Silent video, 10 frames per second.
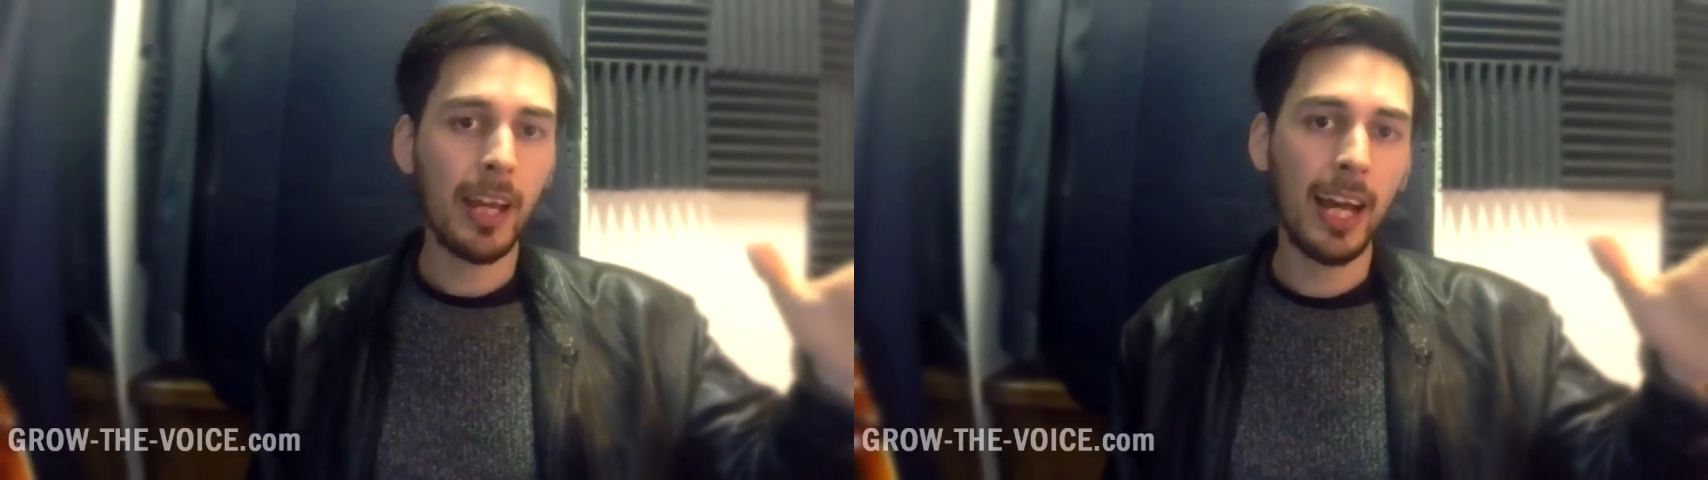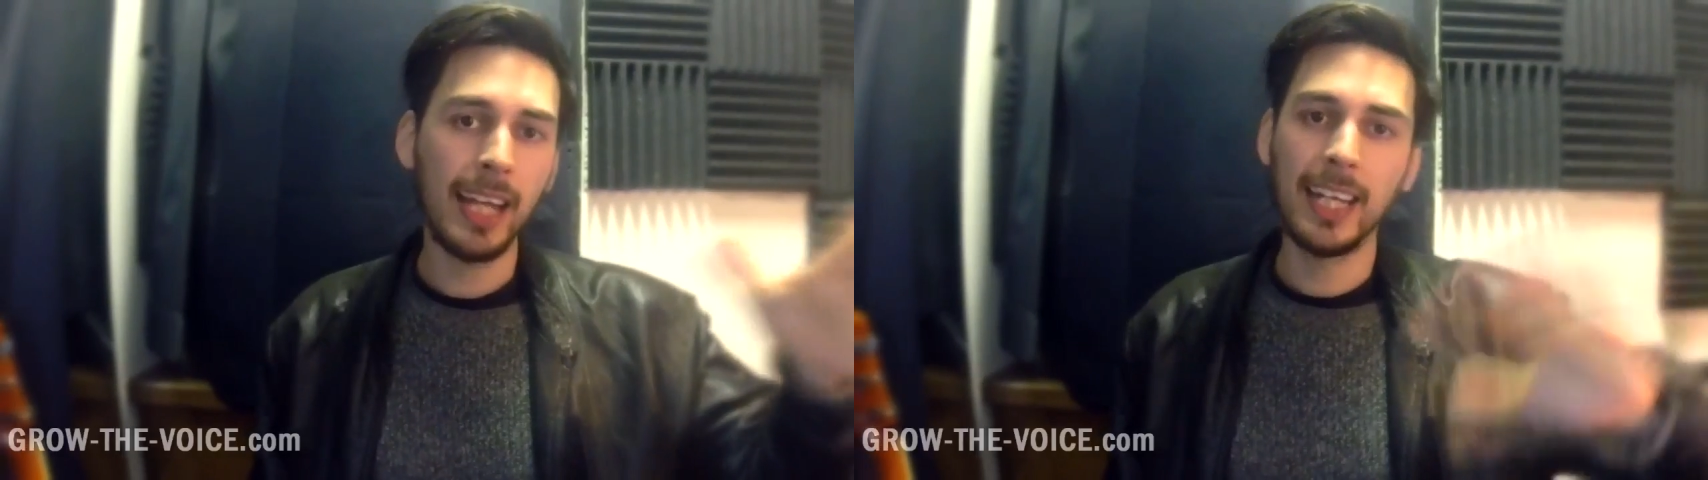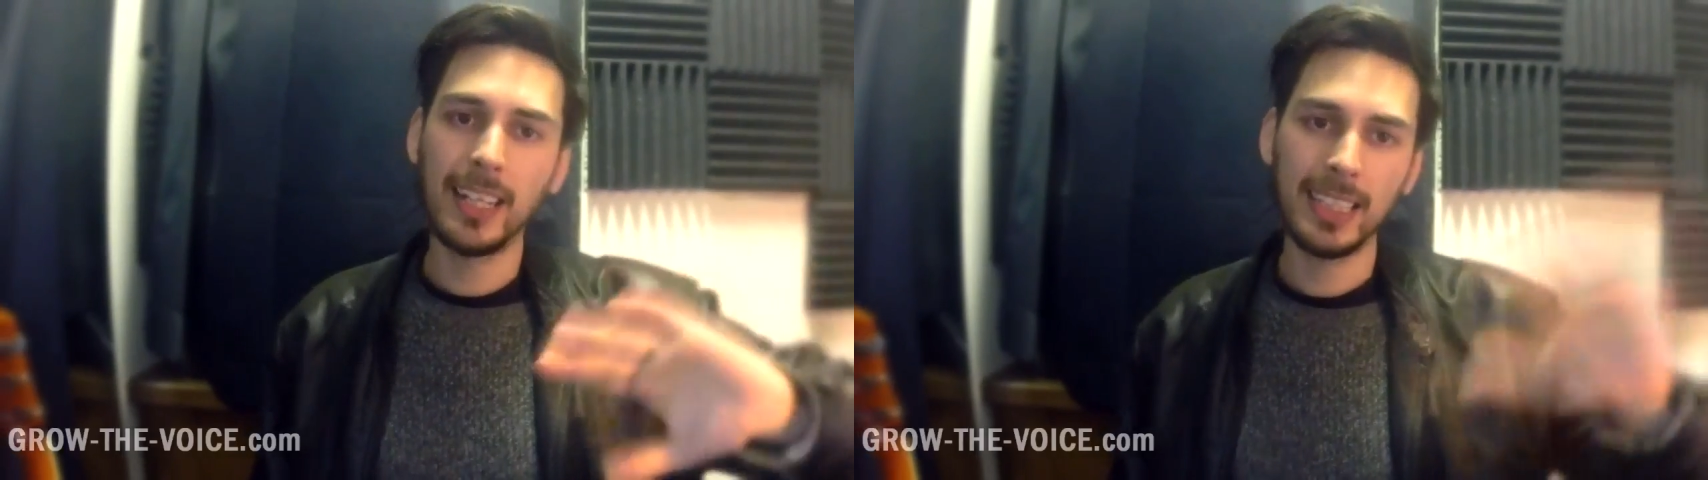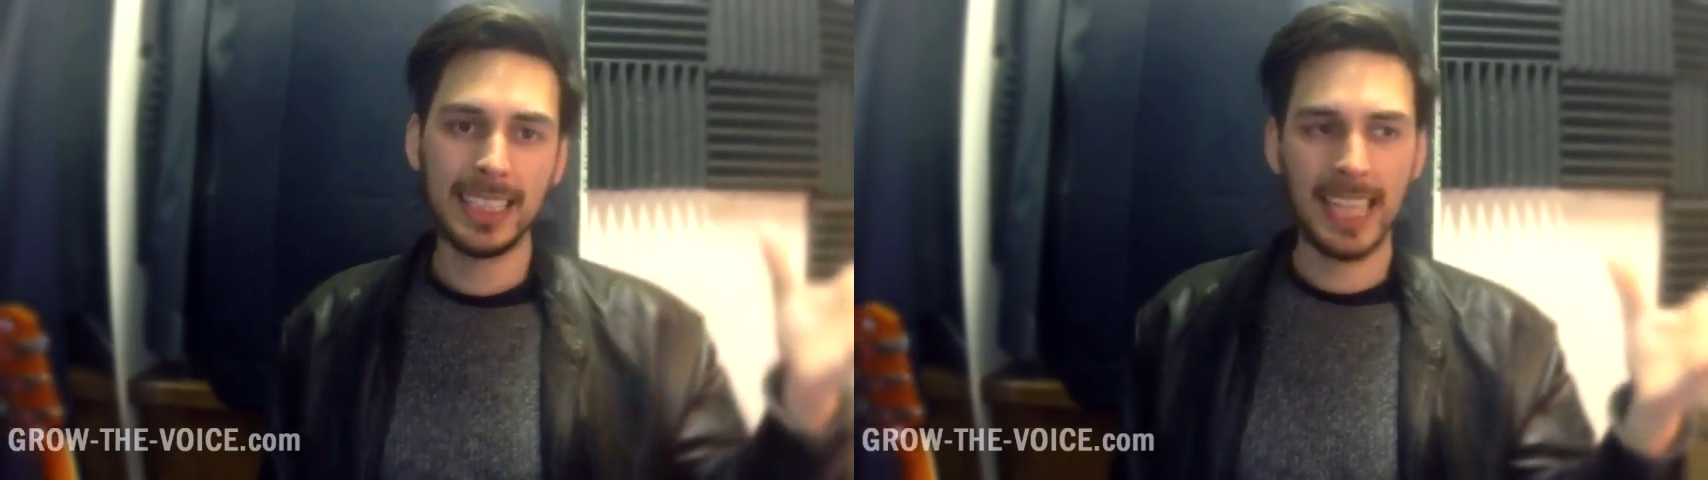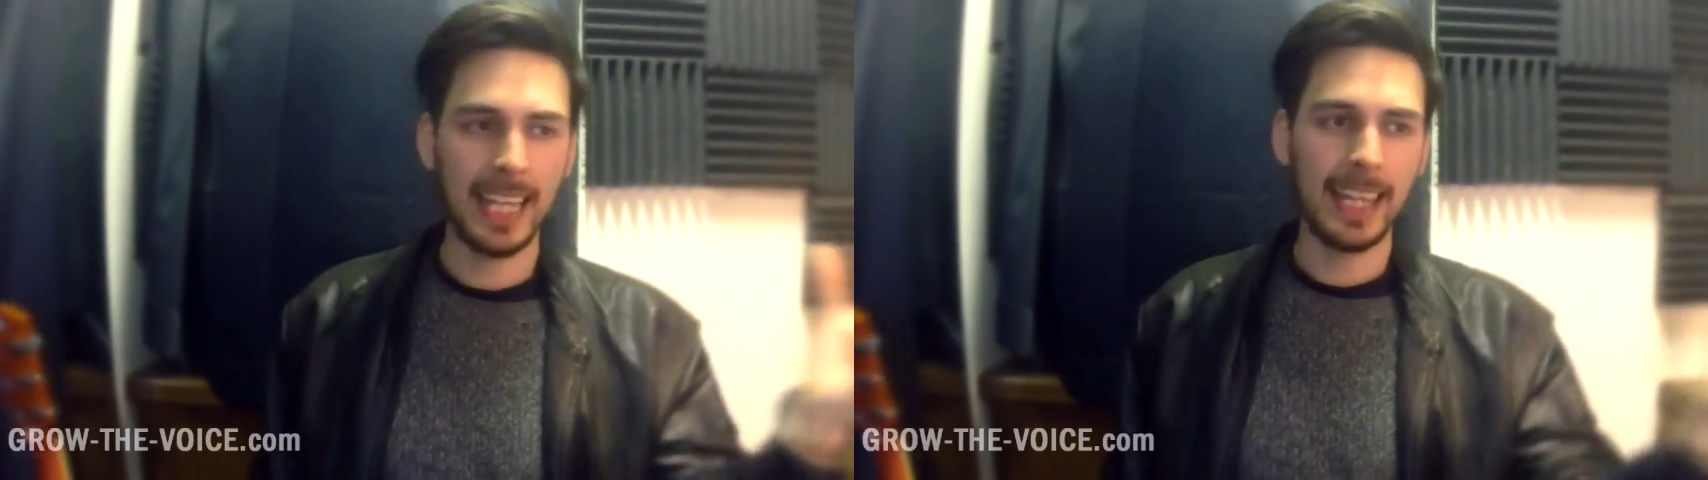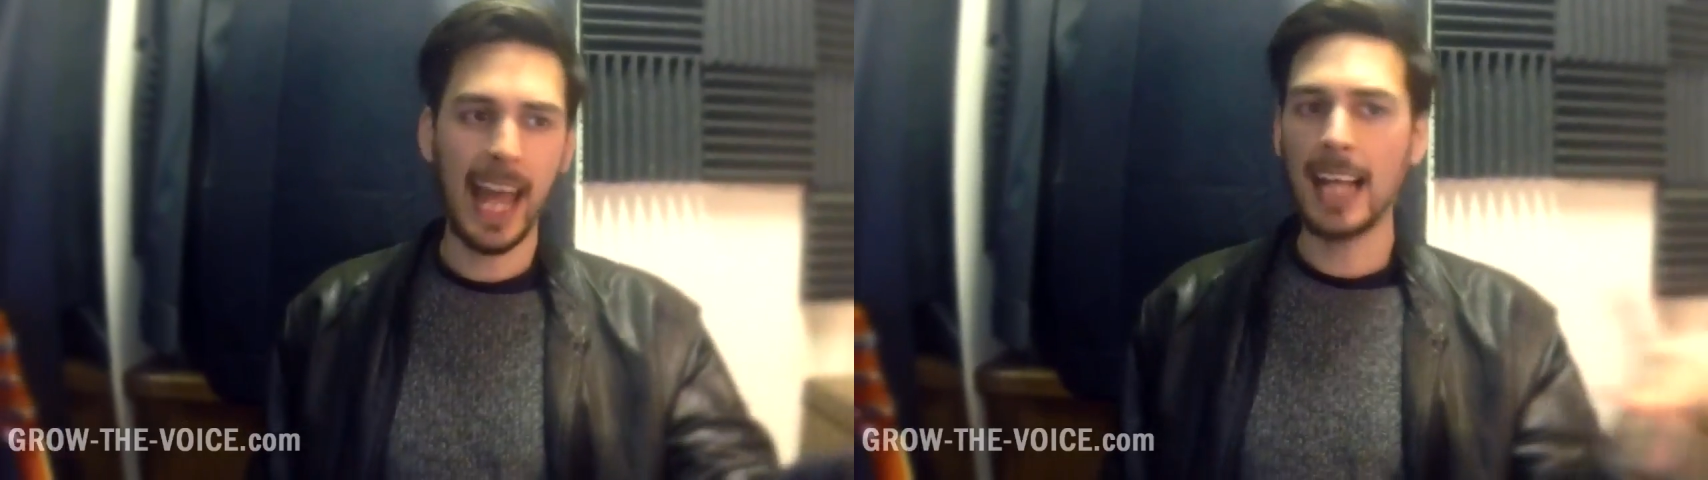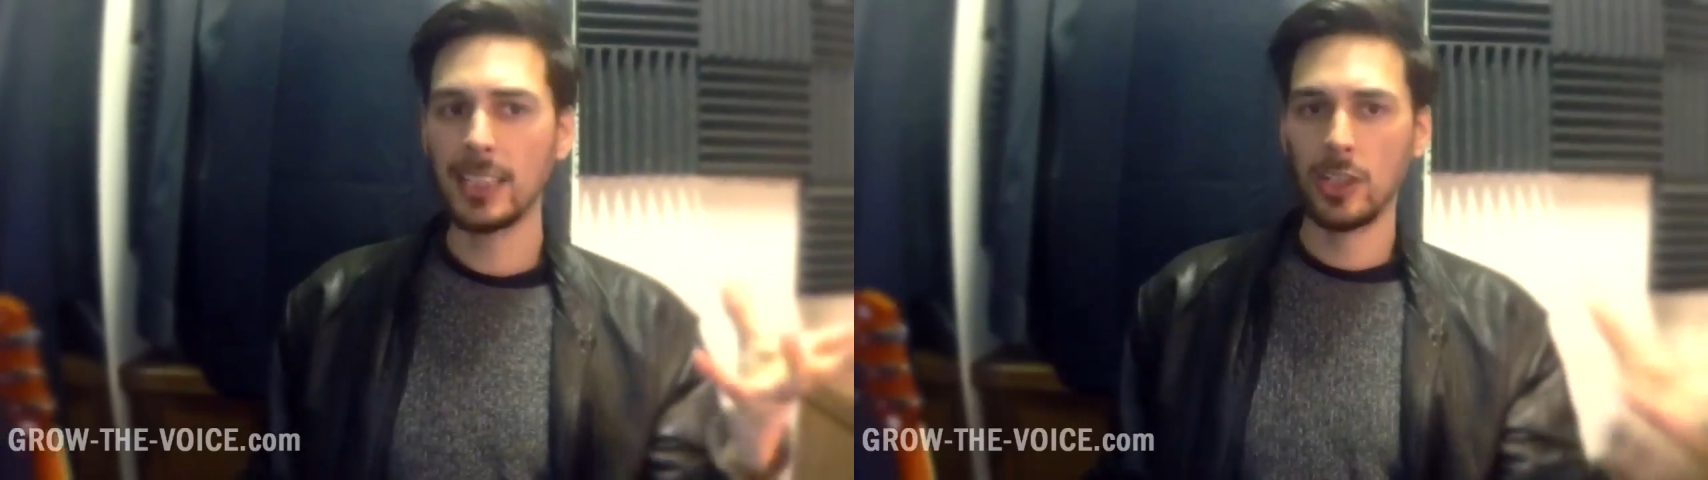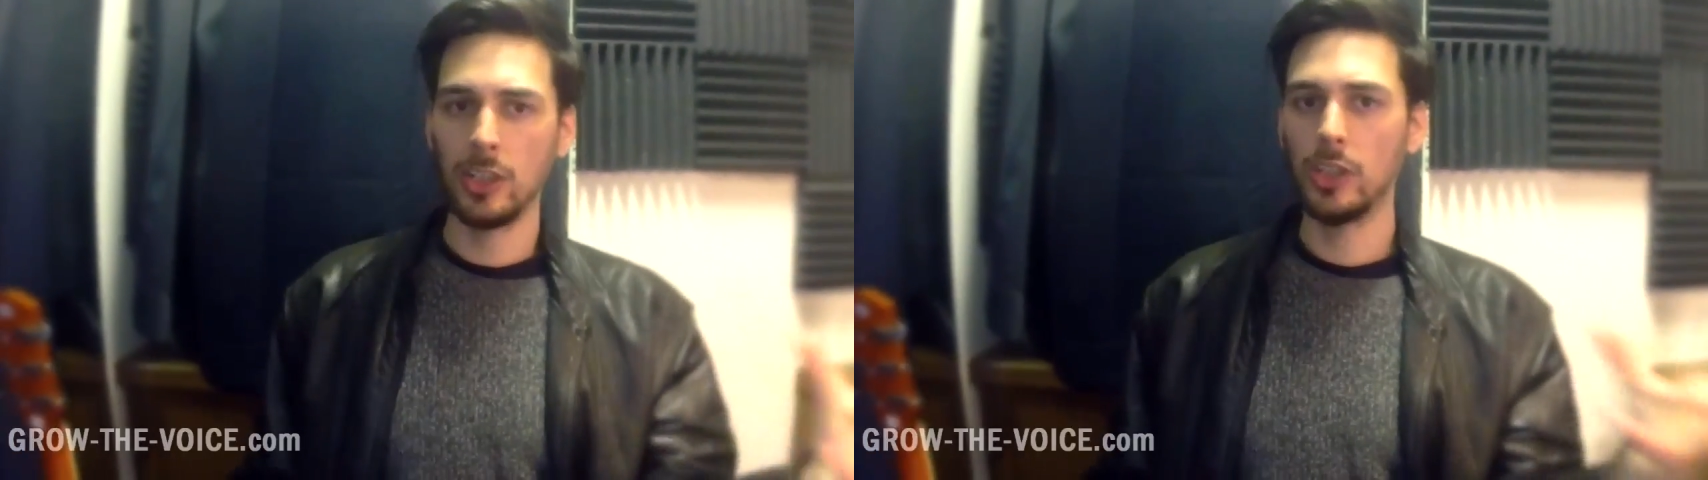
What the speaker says: And they're going to say that's going